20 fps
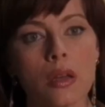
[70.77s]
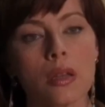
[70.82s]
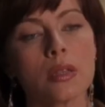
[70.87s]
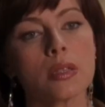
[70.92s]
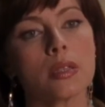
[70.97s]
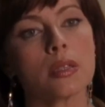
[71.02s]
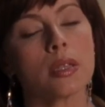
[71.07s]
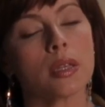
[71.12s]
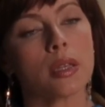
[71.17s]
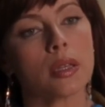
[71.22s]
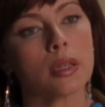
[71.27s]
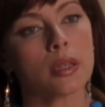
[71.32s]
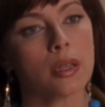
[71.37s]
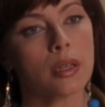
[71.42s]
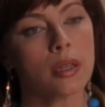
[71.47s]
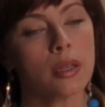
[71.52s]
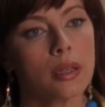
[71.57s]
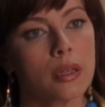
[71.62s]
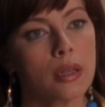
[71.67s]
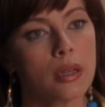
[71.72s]

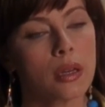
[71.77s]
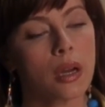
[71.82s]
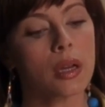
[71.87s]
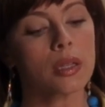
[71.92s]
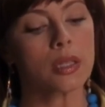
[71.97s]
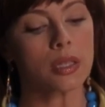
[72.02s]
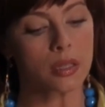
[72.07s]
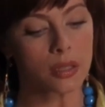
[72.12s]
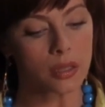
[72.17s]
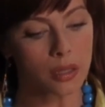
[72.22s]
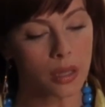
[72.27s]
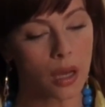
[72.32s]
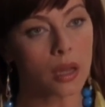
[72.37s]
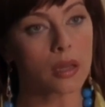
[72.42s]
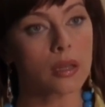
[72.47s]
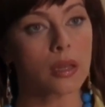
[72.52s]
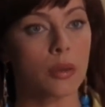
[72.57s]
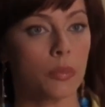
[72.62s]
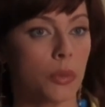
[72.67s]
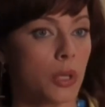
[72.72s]
Sandy, I did
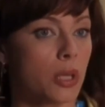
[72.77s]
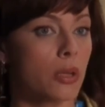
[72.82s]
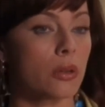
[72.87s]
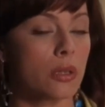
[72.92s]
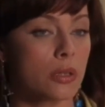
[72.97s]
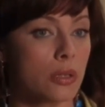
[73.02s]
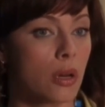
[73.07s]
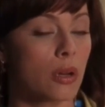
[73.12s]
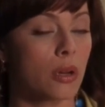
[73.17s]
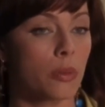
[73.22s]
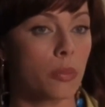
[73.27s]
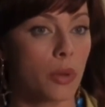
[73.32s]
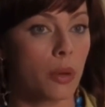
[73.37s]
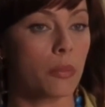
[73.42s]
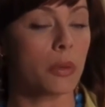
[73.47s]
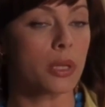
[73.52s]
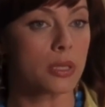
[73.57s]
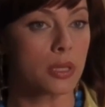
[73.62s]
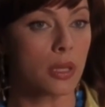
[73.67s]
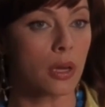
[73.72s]
not come here to talk about
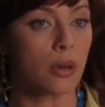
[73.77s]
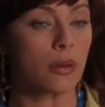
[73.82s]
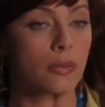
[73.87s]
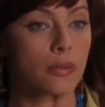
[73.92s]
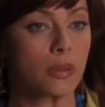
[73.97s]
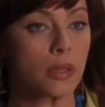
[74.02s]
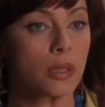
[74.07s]
myself.